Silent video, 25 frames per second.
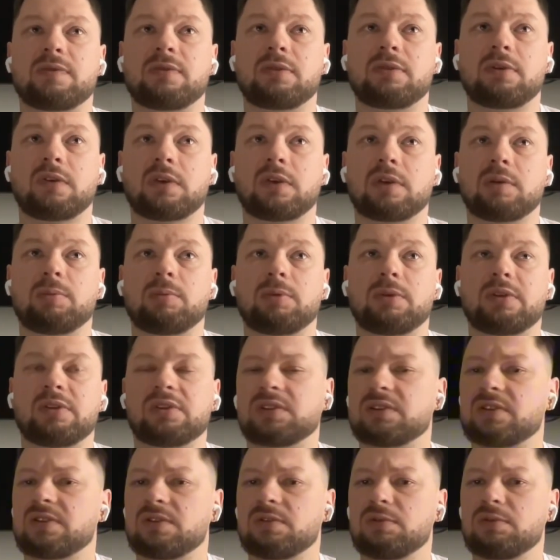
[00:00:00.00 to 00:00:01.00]
For example,
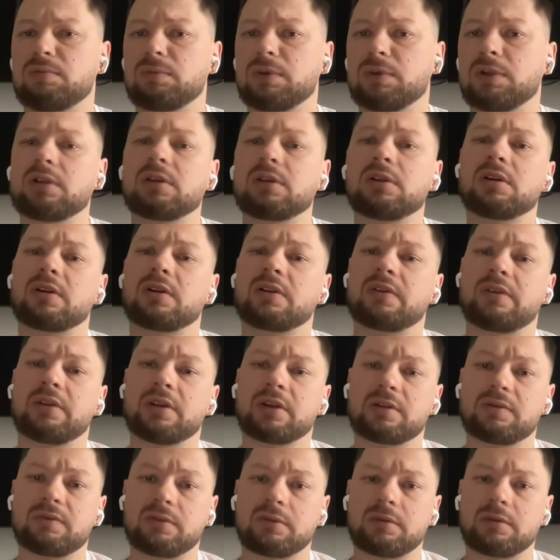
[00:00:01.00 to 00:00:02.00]
Satsuma, I
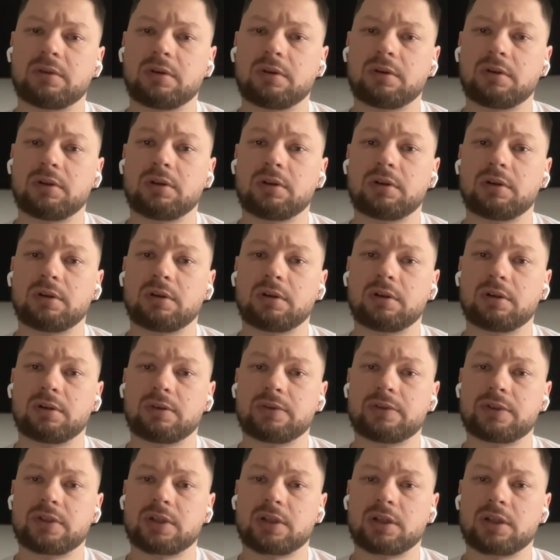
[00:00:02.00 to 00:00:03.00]
think, for
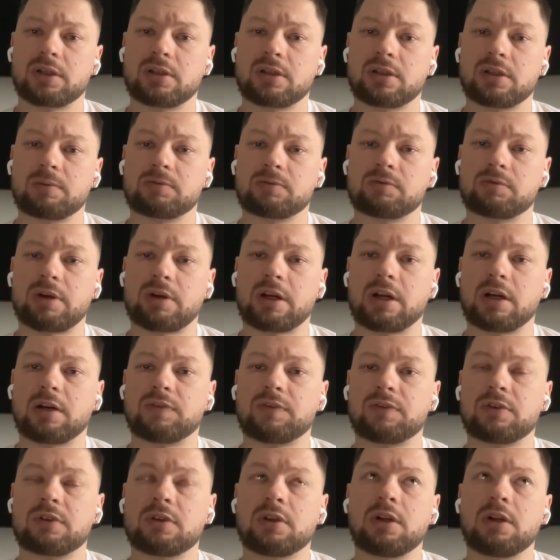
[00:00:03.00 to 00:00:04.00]
hosting some
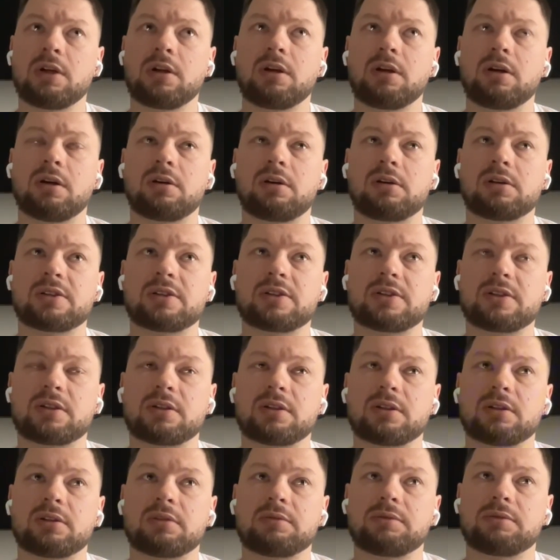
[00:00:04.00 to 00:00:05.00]
graphs.
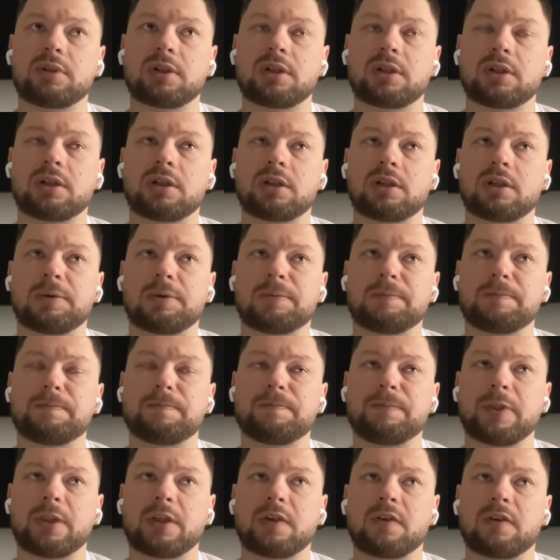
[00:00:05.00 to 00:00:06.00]
Also,
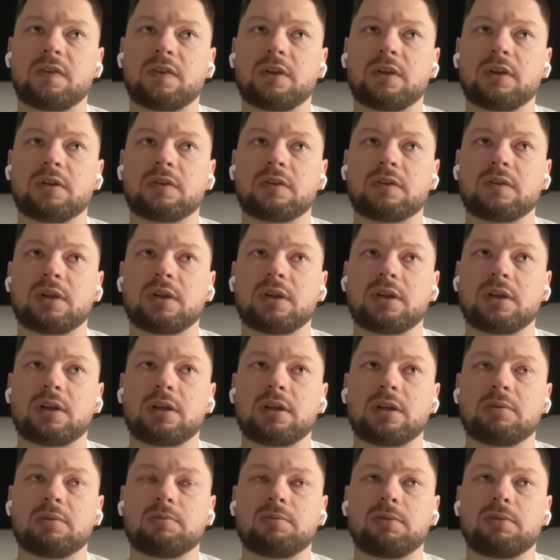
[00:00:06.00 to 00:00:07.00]
I think
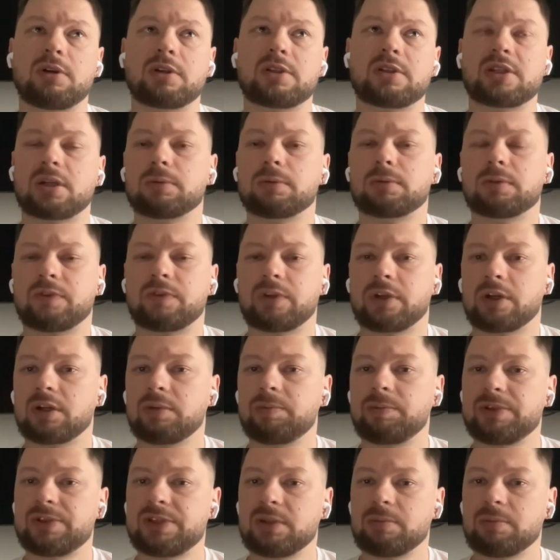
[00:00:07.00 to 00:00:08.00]
they bought some of the
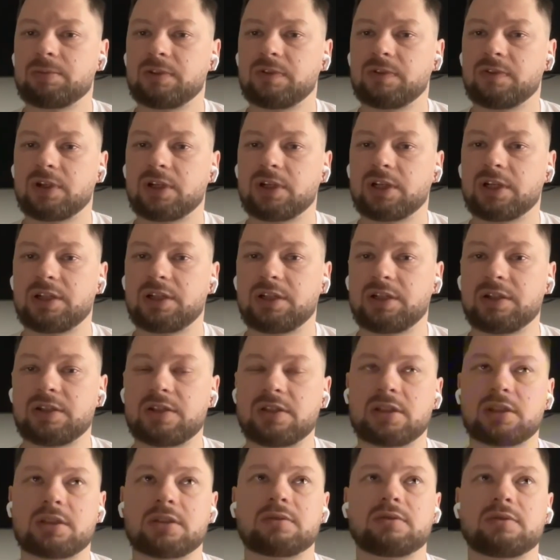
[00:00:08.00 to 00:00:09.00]
RPC
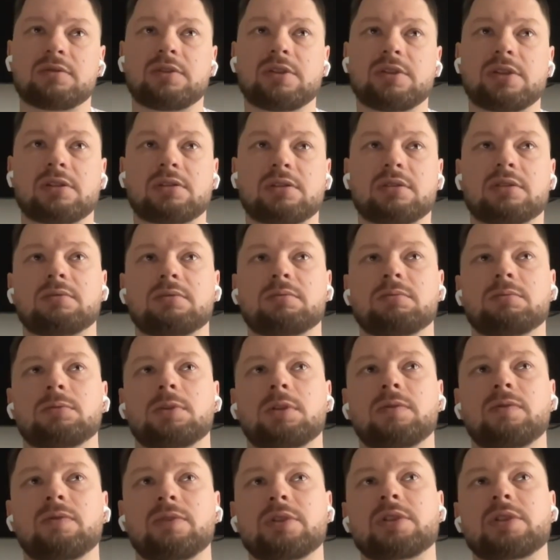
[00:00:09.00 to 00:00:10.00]
providers. So there is
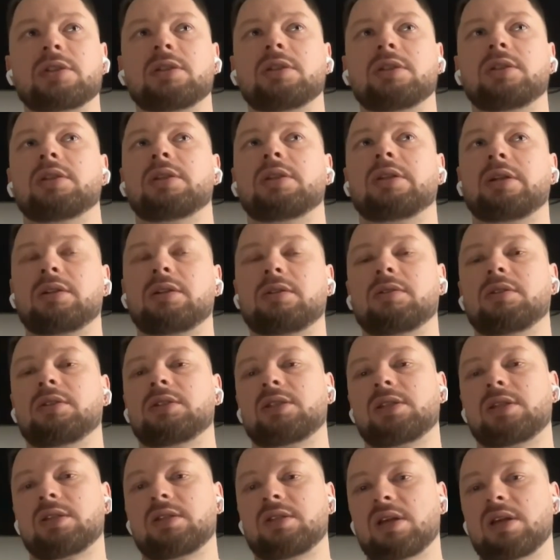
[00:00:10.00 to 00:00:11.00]
obviously like
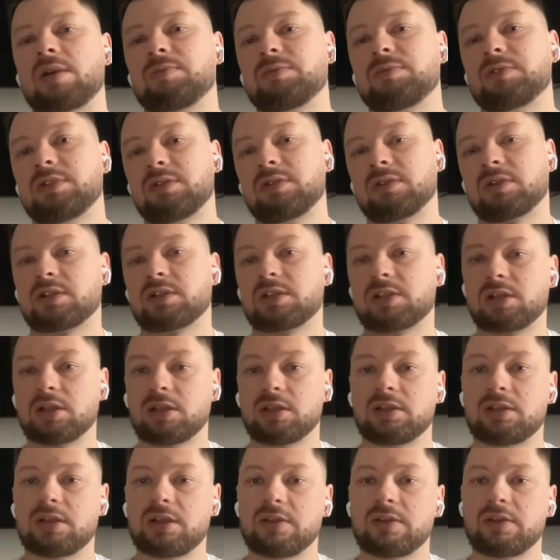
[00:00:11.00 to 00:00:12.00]
this attempt to
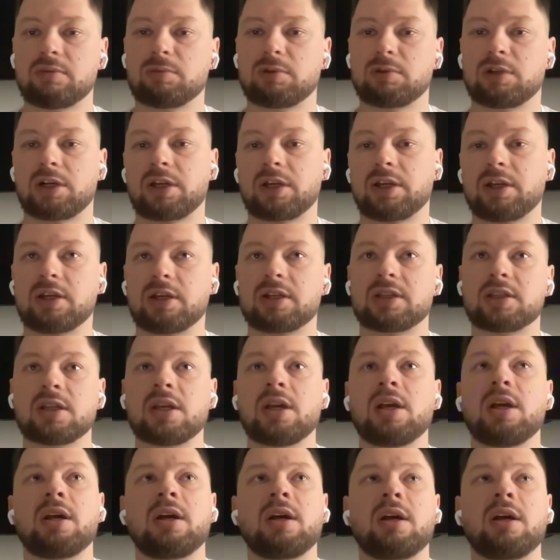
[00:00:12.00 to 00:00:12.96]
consolidate the market.